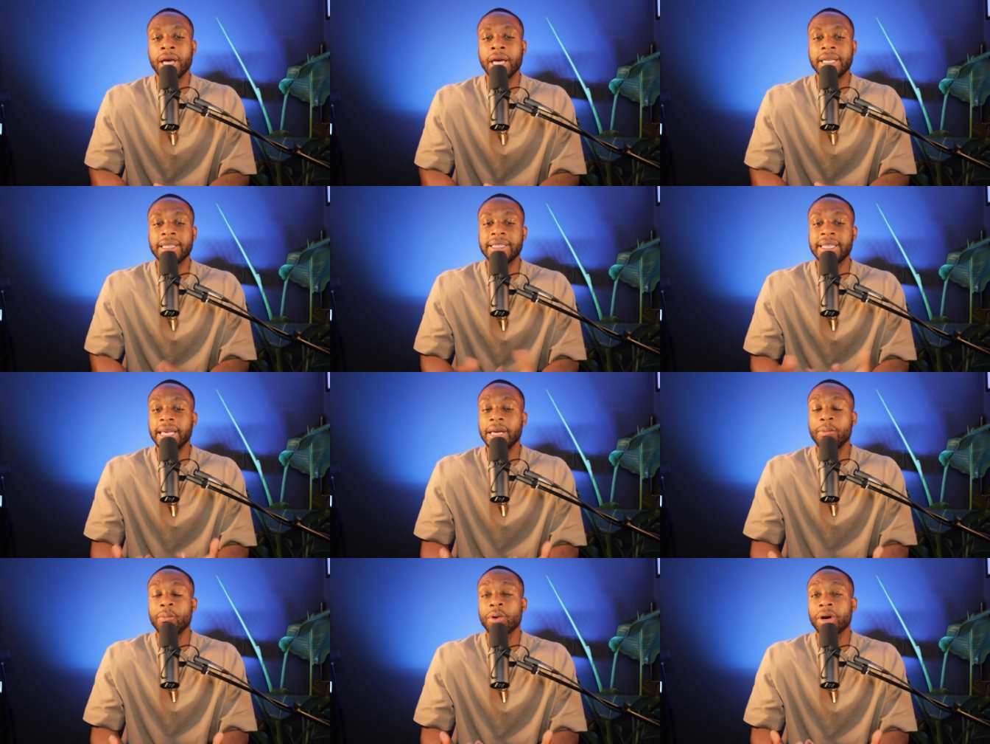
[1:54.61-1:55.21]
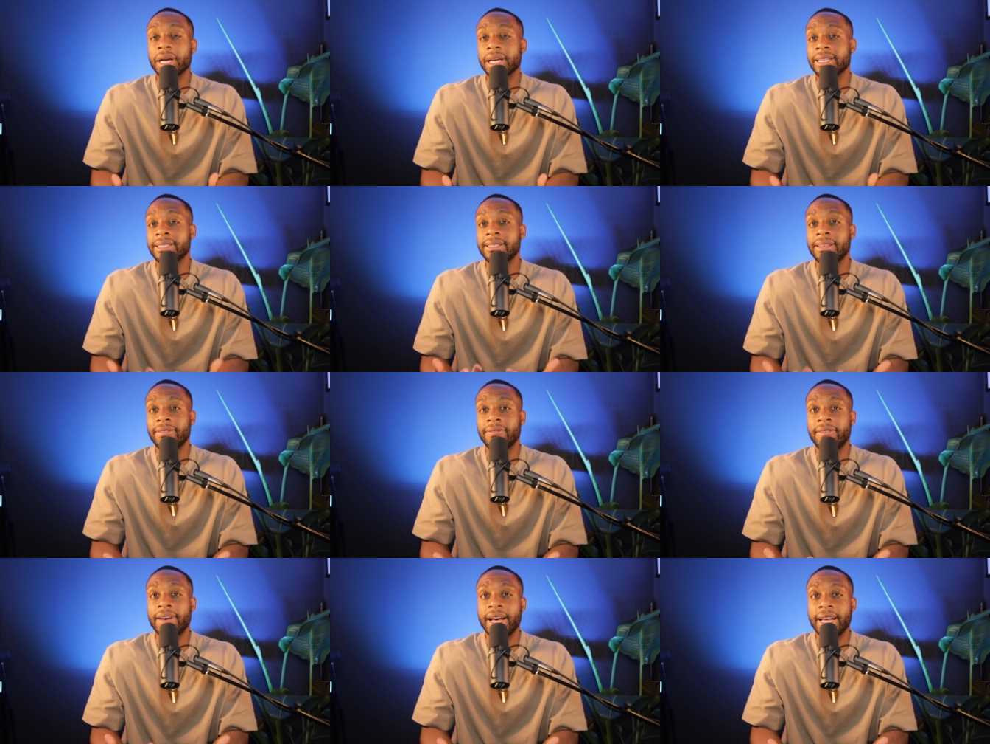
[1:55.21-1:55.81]
Teamwork is
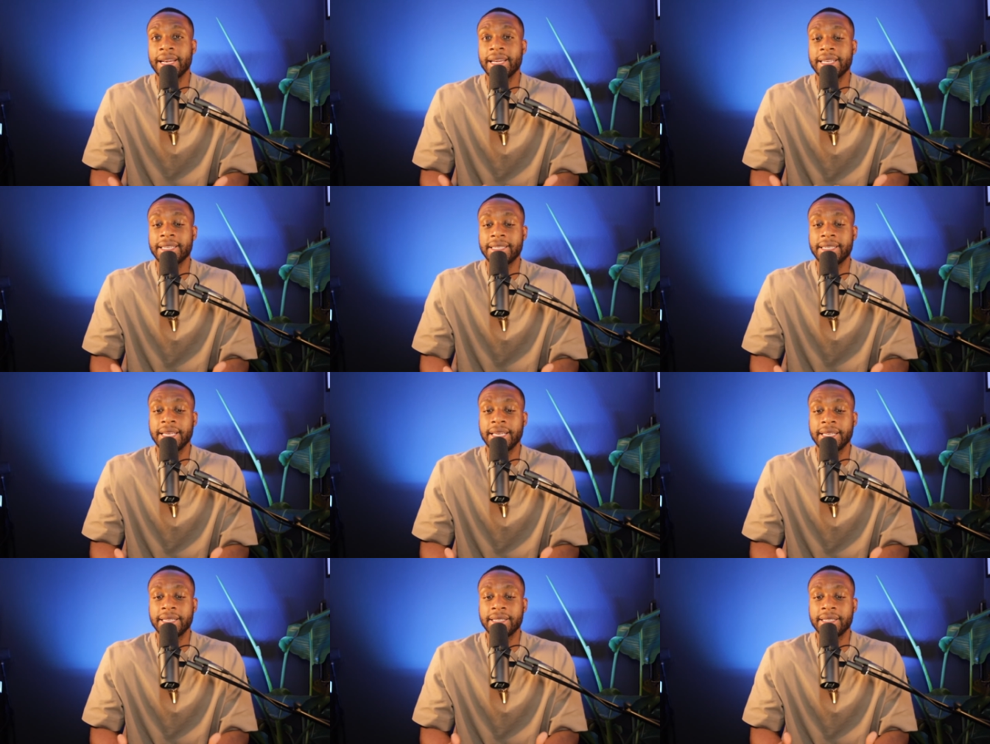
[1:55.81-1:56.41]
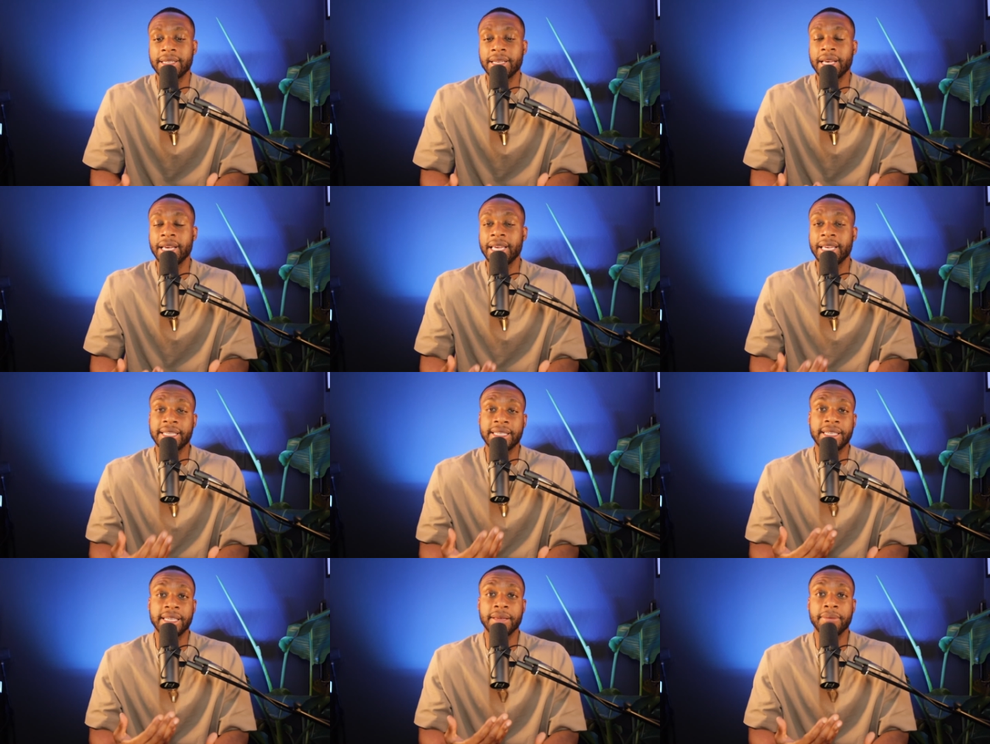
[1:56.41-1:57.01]
defined as this
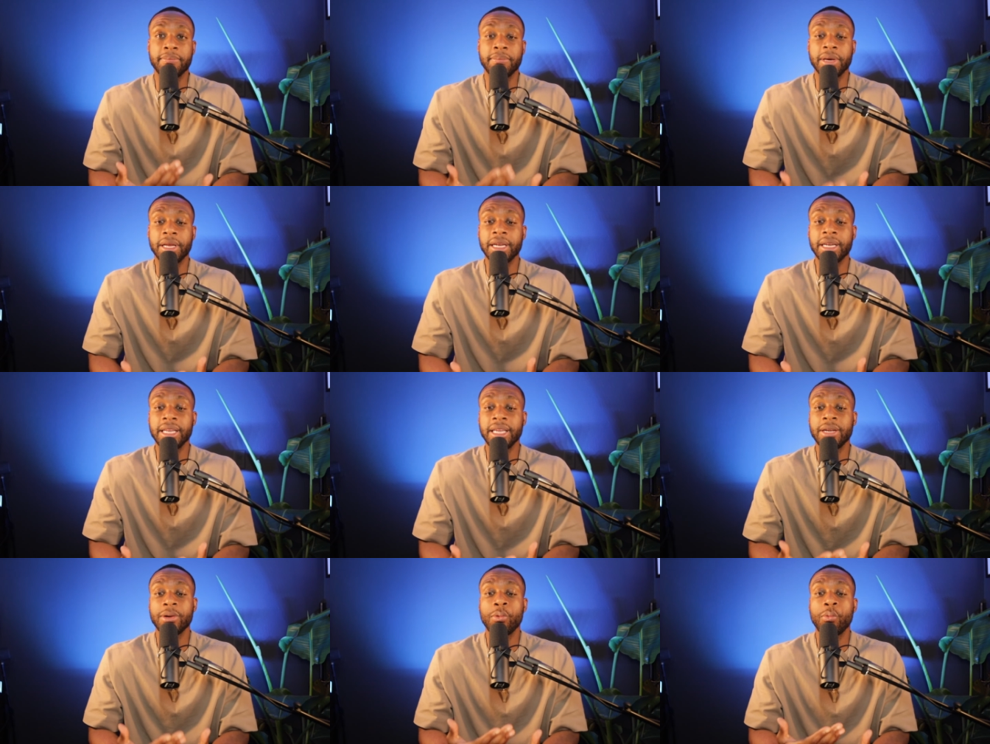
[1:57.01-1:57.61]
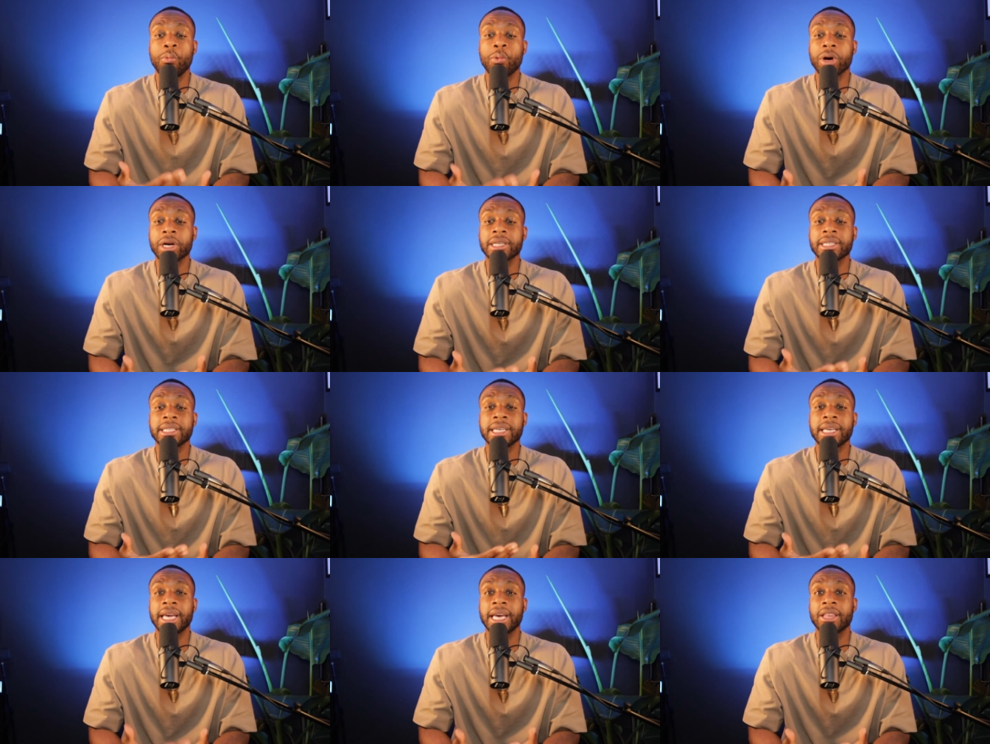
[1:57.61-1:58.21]
it's the ability to work
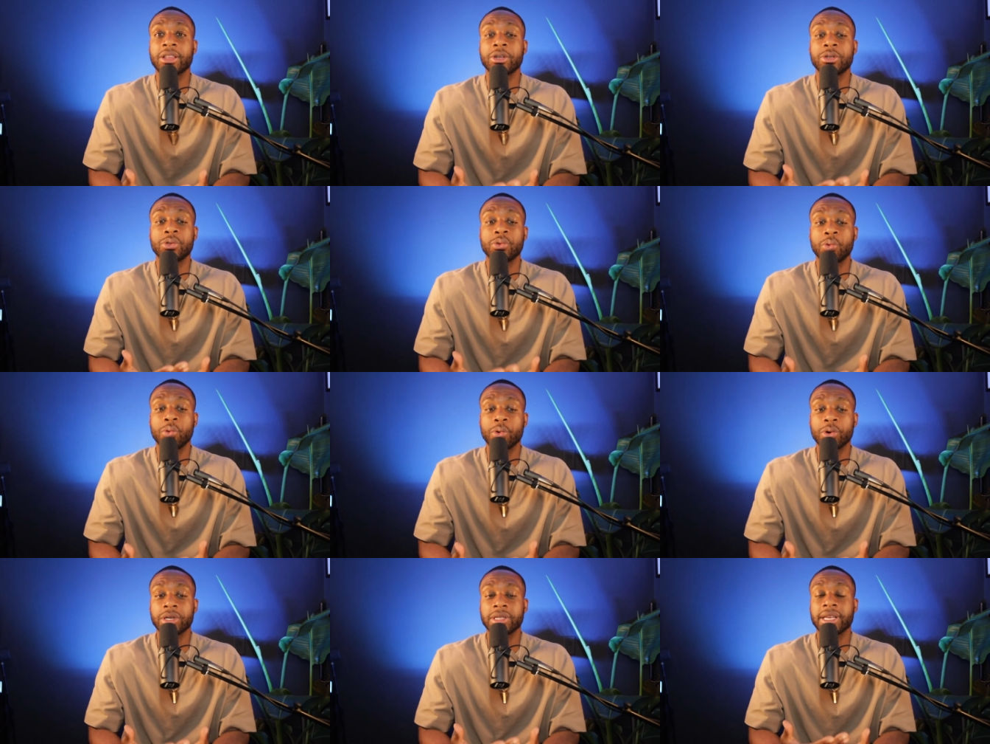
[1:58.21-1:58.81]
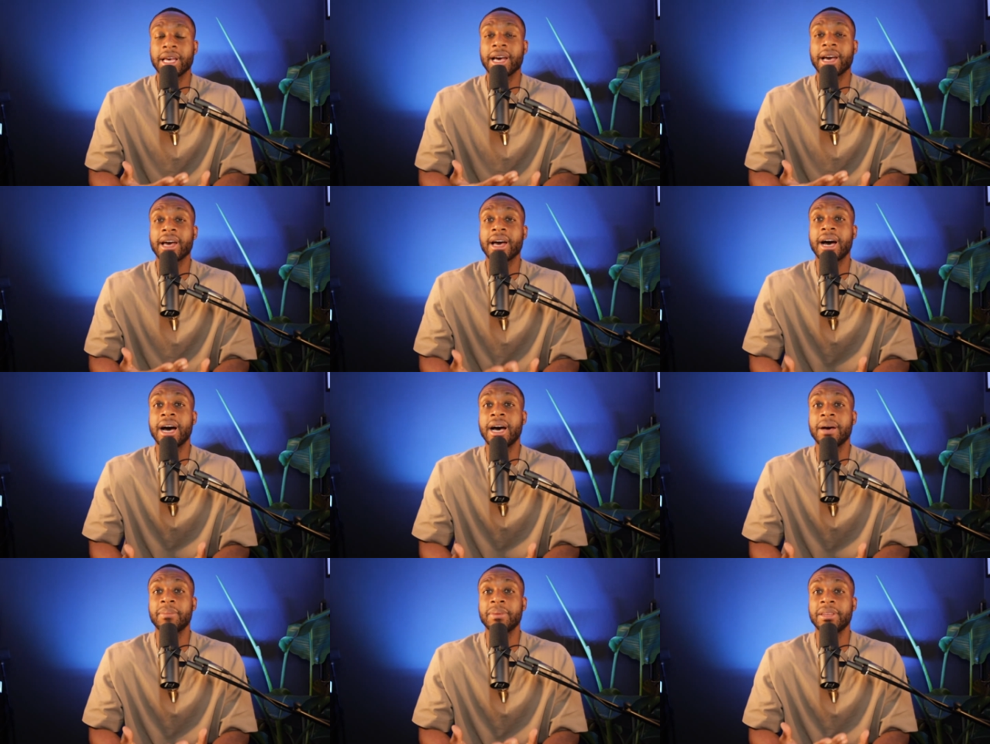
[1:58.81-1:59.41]
together towards a
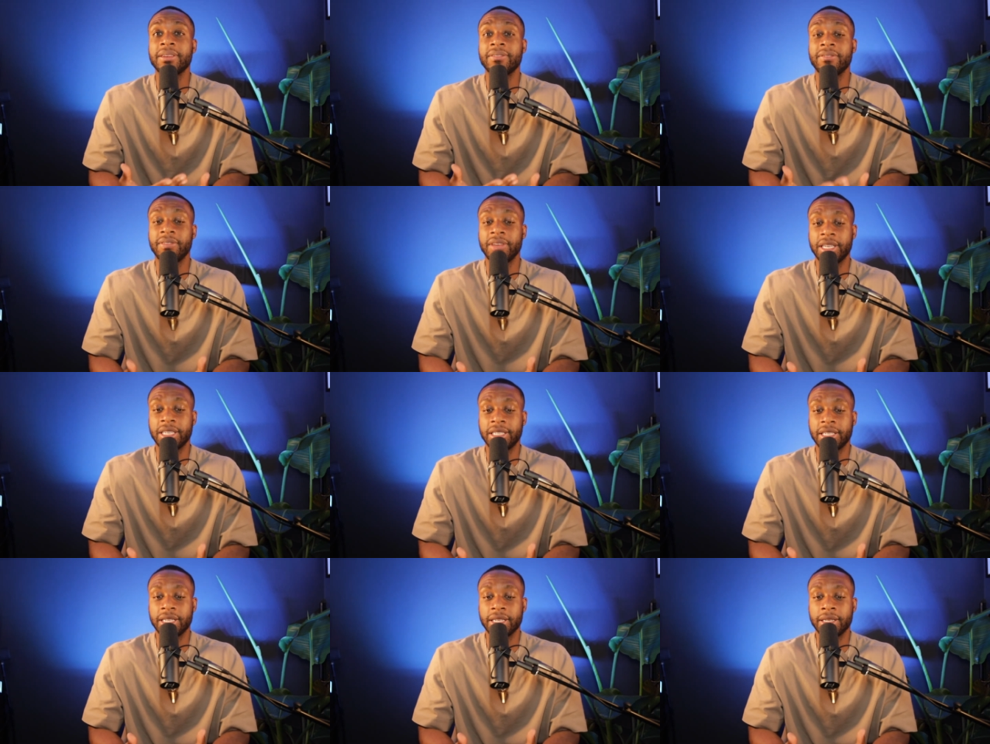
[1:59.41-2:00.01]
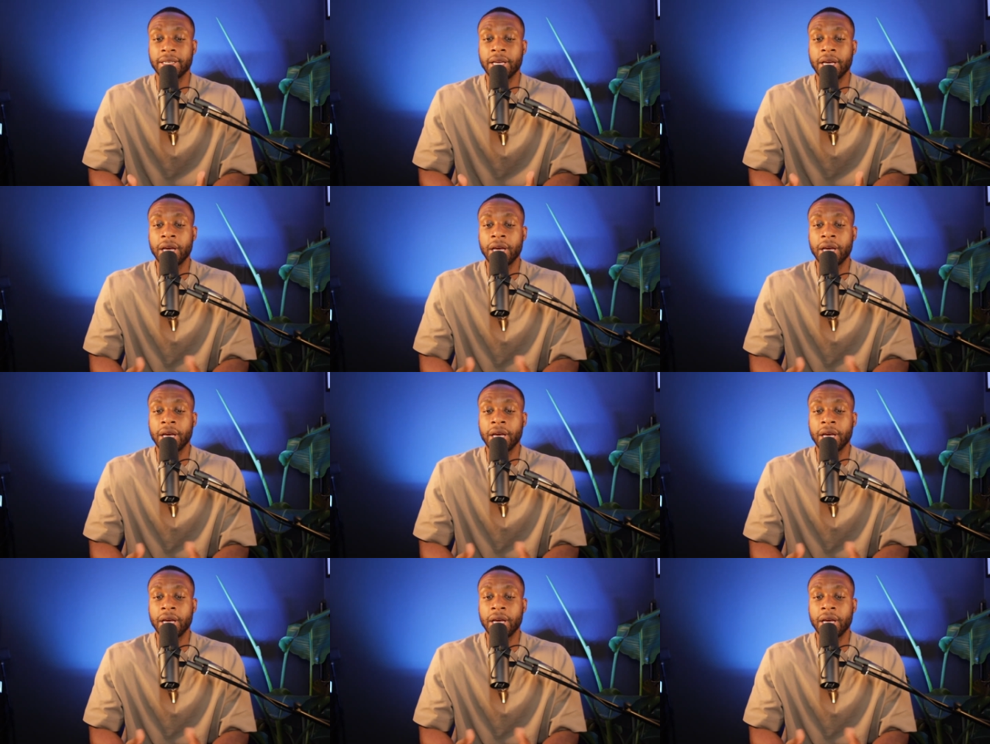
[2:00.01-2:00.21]
common vision.